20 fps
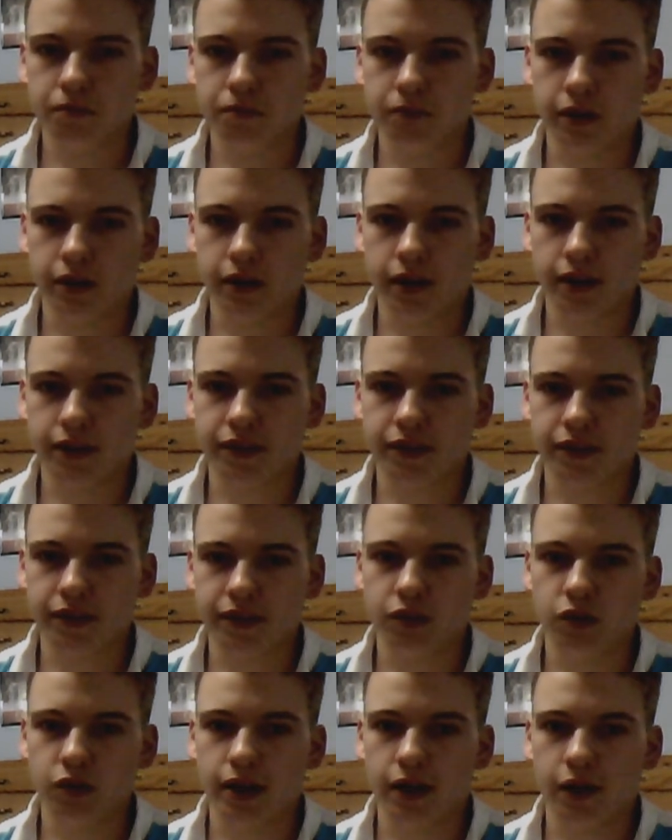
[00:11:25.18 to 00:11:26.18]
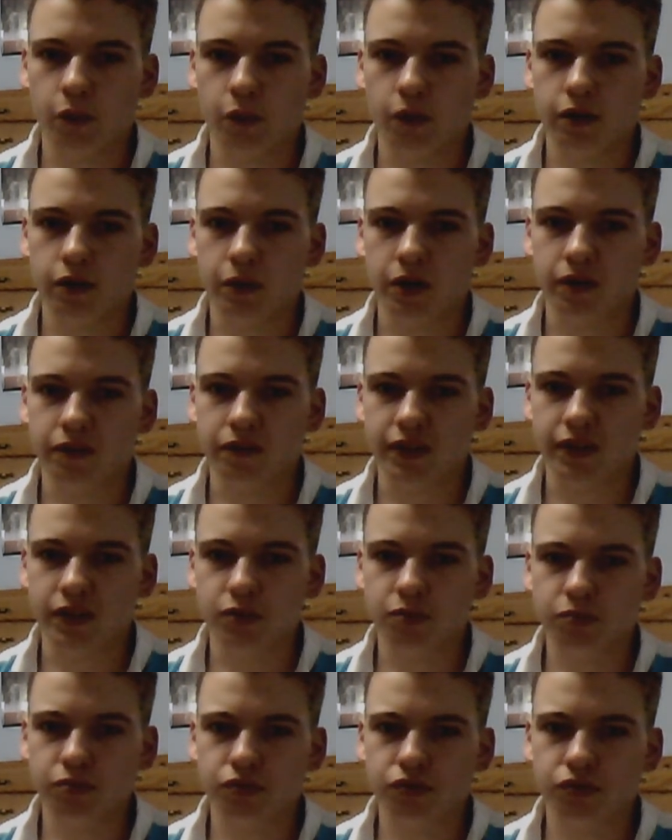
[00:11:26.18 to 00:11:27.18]
But I think you would add 1-1 of each.
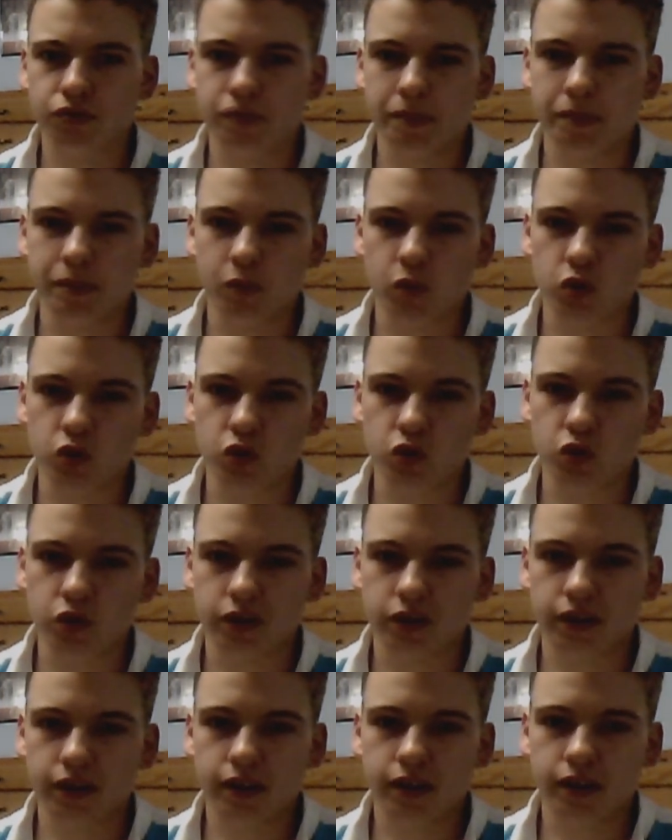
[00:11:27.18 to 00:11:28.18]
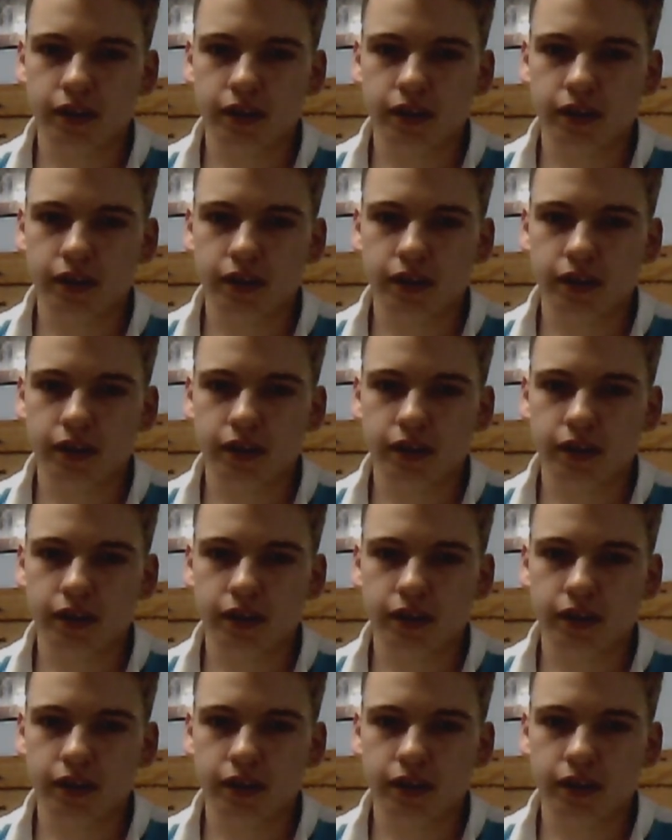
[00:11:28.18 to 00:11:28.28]
Probably more Zoroark,